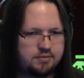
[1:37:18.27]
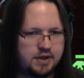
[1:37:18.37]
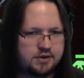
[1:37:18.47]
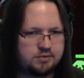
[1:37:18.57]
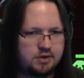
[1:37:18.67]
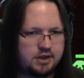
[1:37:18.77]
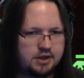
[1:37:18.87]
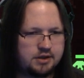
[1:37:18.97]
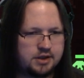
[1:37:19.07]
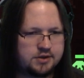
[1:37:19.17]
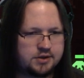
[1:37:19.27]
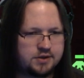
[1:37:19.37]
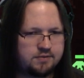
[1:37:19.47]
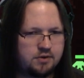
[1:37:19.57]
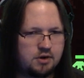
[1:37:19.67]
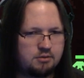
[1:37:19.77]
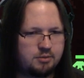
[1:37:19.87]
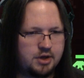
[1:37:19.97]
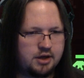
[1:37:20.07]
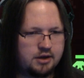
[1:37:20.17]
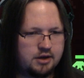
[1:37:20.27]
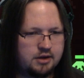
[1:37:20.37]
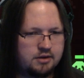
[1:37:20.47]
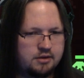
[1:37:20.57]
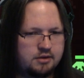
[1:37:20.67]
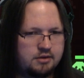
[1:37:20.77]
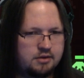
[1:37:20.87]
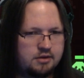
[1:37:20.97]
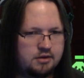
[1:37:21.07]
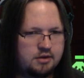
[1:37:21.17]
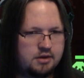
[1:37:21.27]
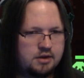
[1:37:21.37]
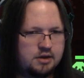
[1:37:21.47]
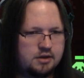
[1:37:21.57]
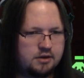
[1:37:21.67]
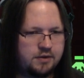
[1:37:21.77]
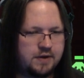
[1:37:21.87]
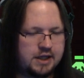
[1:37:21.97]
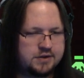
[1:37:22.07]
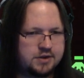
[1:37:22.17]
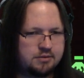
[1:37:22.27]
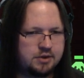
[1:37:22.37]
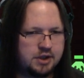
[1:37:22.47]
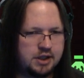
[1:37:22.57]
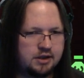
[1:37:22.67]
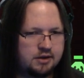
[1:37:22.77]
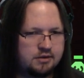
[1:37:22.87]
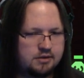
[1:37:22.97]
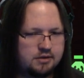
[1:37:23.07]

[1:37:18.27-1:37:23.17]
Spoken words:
PS1 and N64 were my the things that really